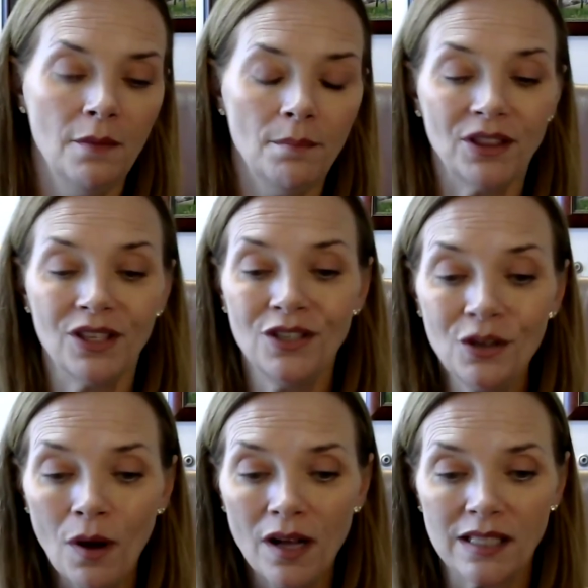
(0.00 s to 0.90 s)
But the
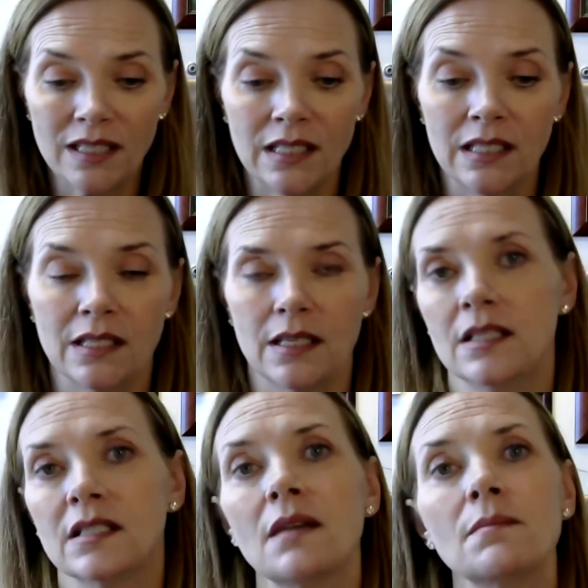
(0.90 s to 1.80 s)
nuance is,
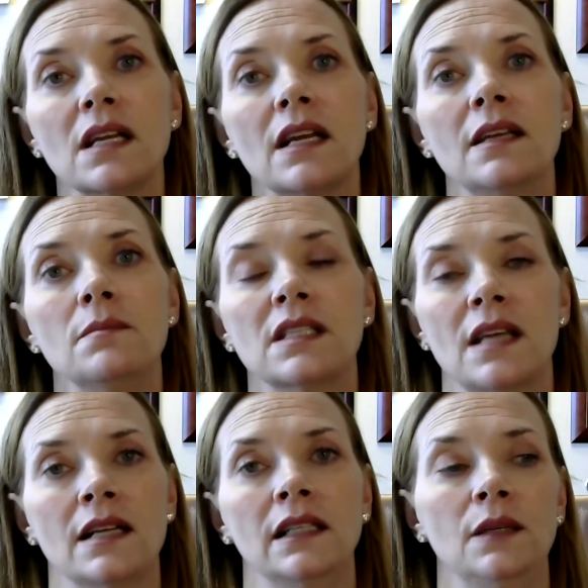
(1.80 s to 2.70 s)
is sometimes,
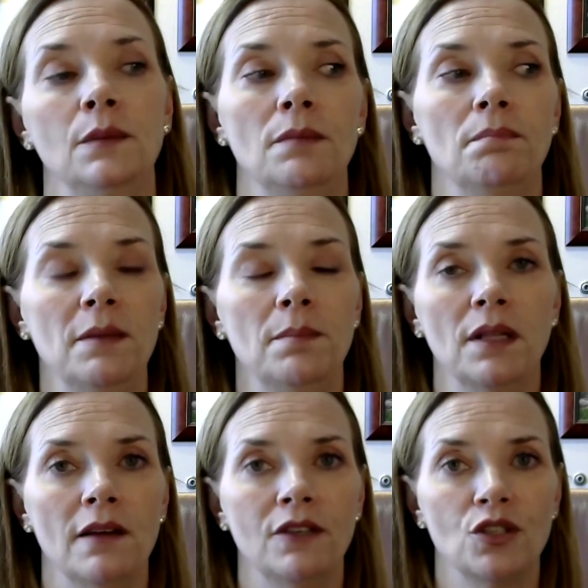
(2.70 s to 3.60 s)
sadly, when
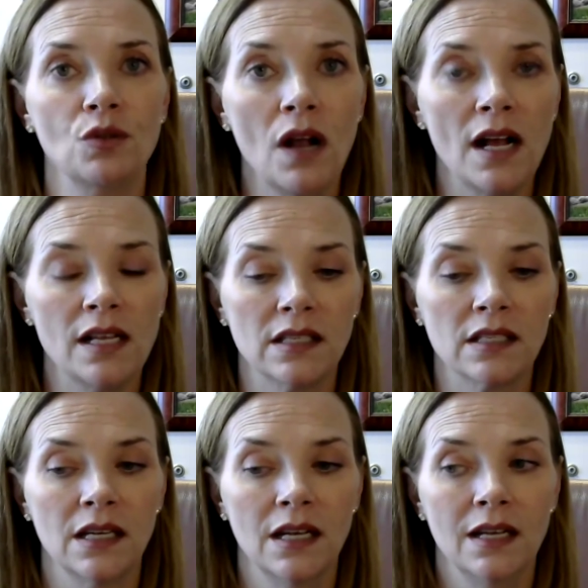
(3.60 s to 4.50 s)
people have a
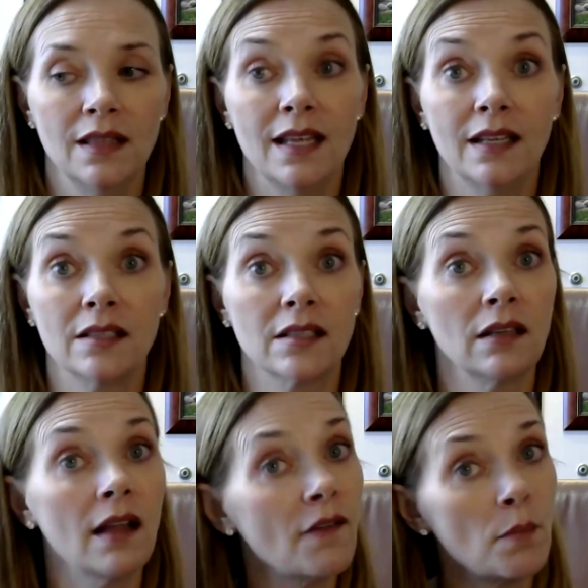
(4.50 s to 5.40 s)
trust, they can
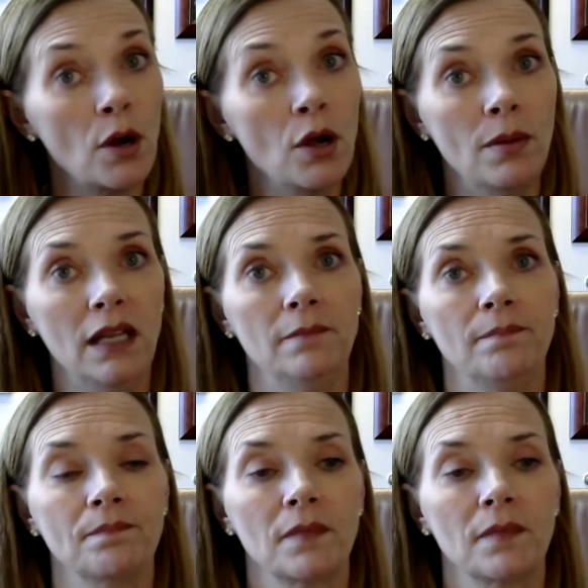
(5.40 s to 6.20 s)
still have a probate.